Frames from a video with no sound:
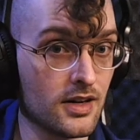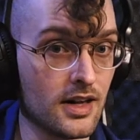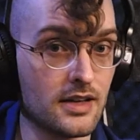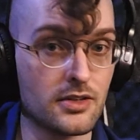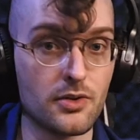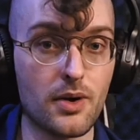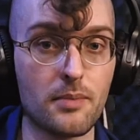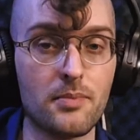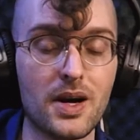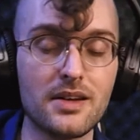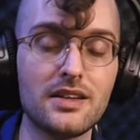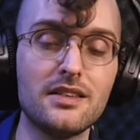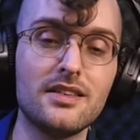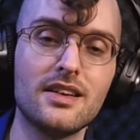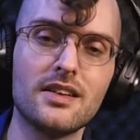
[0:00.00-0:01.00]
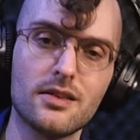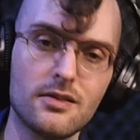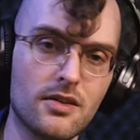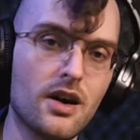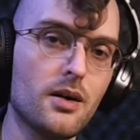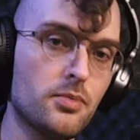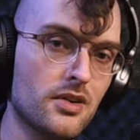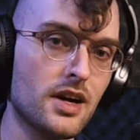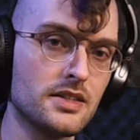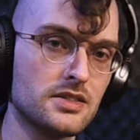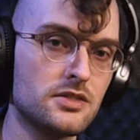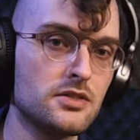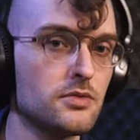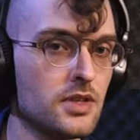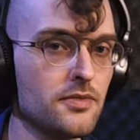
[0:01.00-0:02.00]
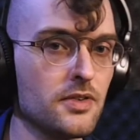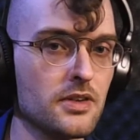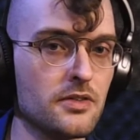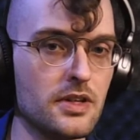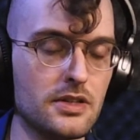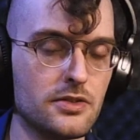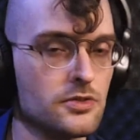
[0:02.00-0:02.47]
and you have money, the law applies to you differently.